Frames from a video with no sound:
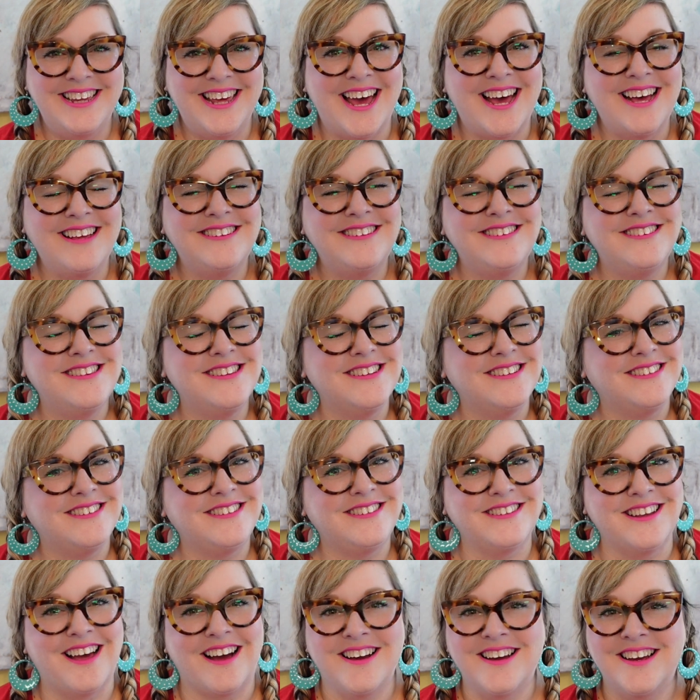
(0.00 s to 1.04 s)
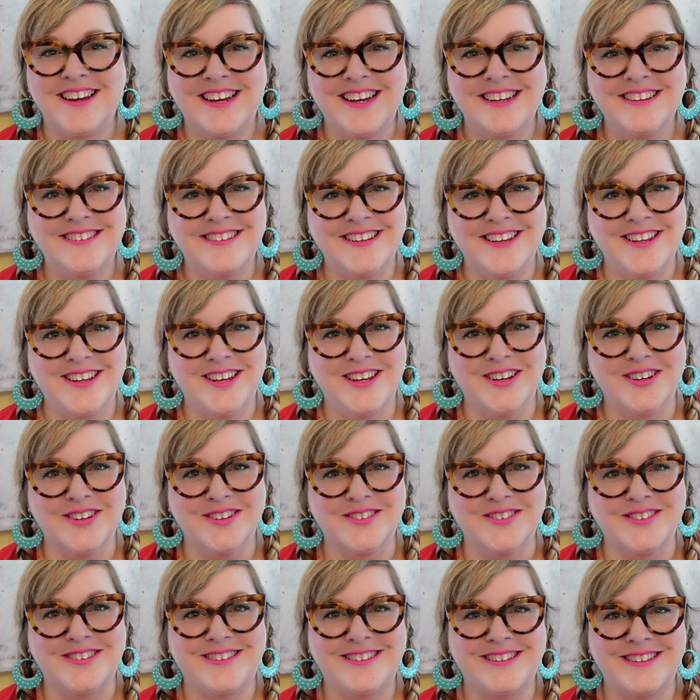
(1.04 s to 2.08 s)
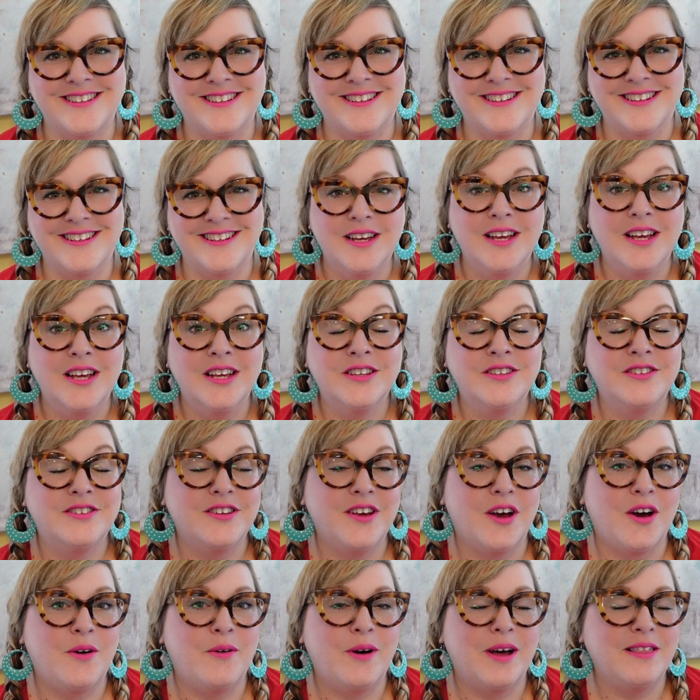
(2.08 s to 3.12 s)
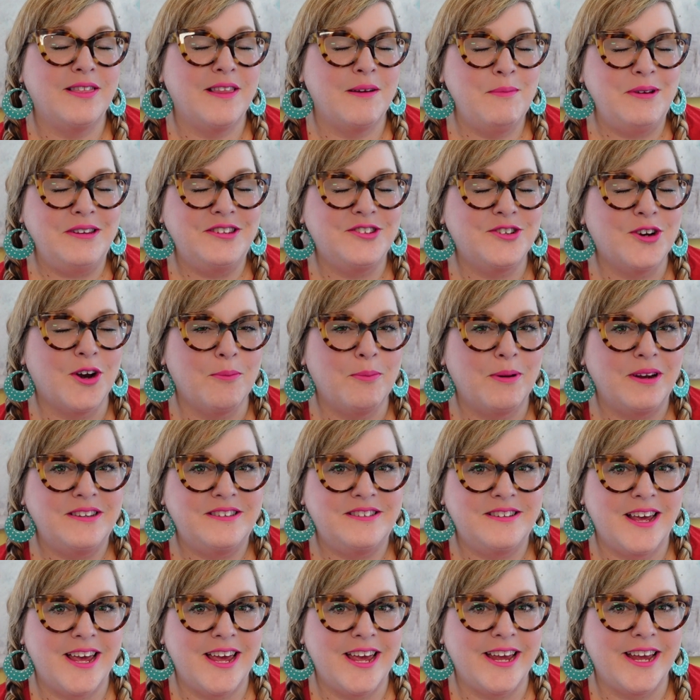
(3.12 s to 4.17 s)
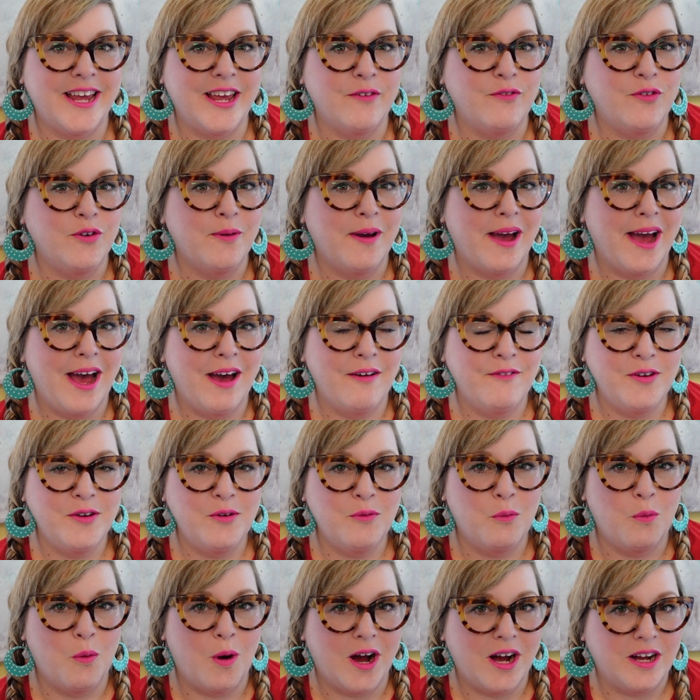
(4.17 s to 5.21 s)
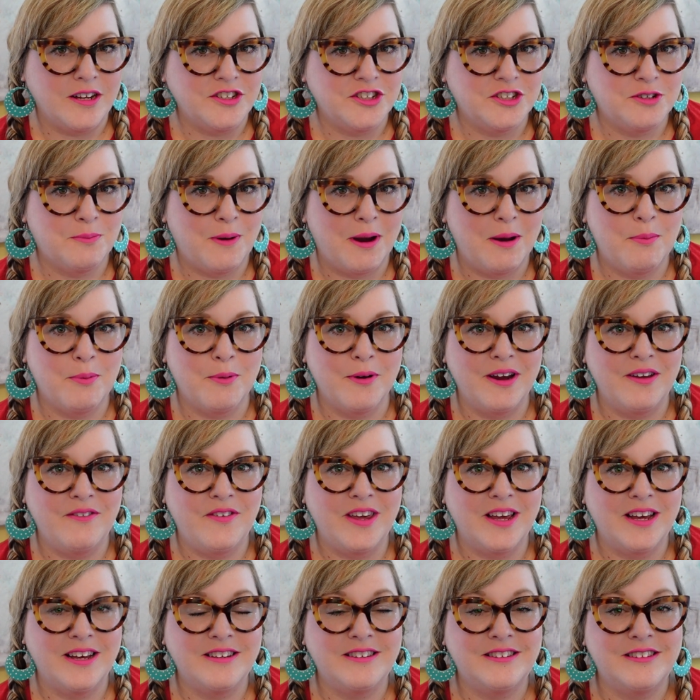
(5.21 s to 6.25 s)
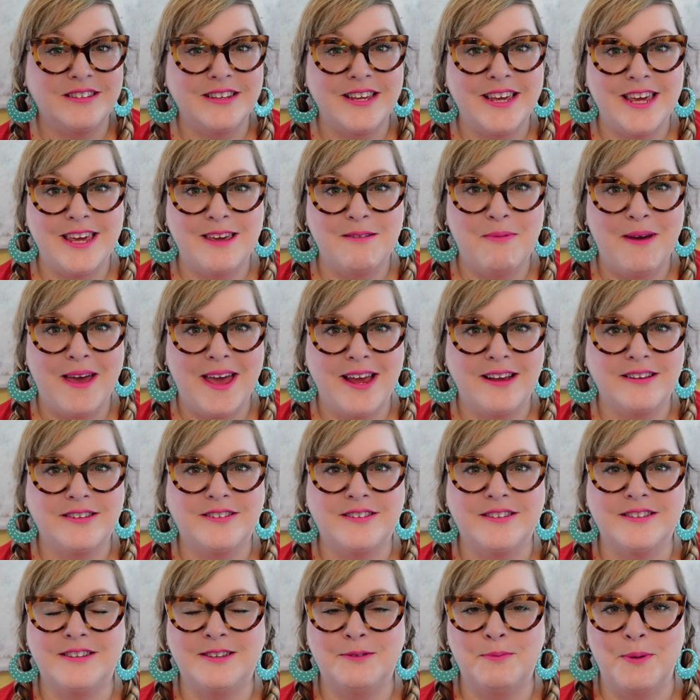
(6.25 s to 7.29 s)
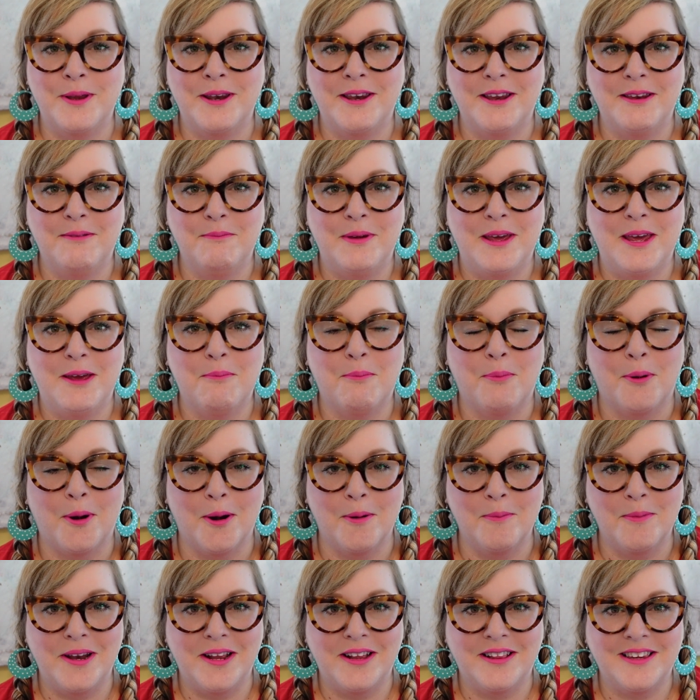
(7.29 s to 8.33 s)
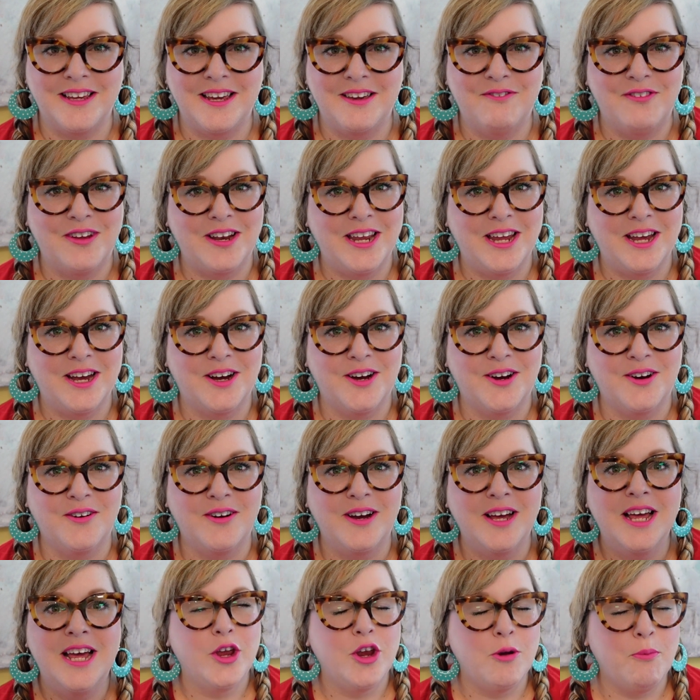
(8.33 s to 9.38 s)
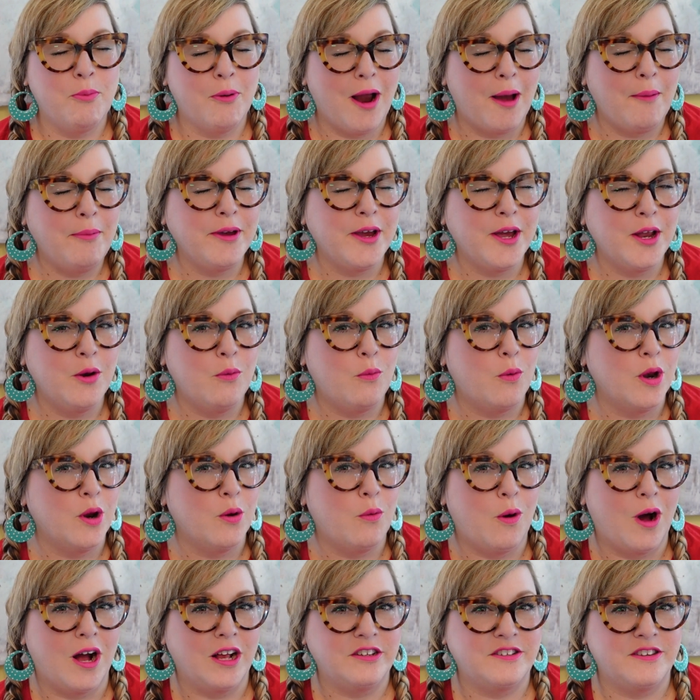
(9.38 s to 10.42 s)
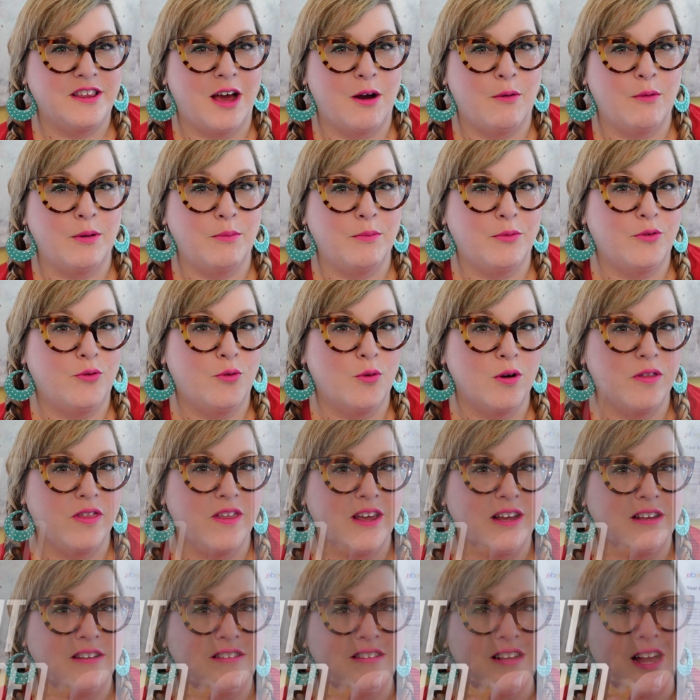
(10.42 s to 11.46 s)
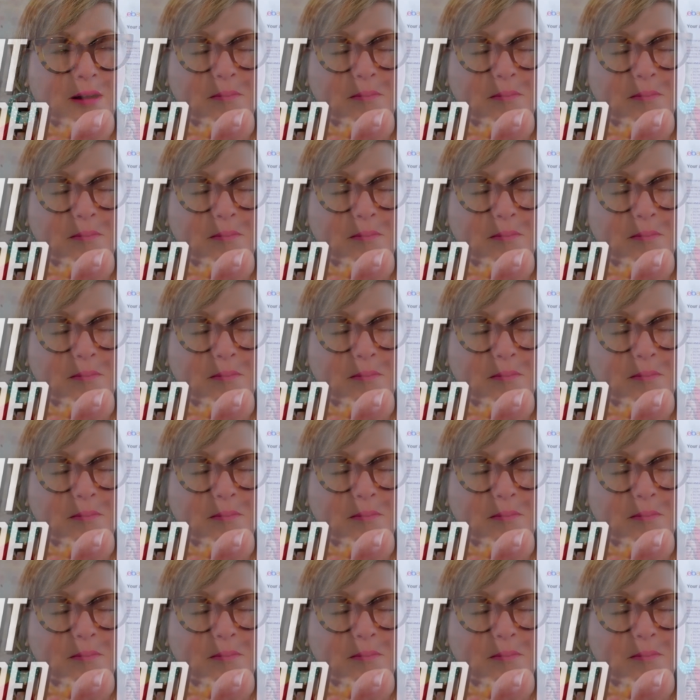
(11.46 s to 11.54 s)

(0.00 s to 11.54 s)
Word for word: Yes, the saga continues. So let me start by saying if you haven't watched my previous eBay suspended me permanently video, you're probably going to want to watch that one before this.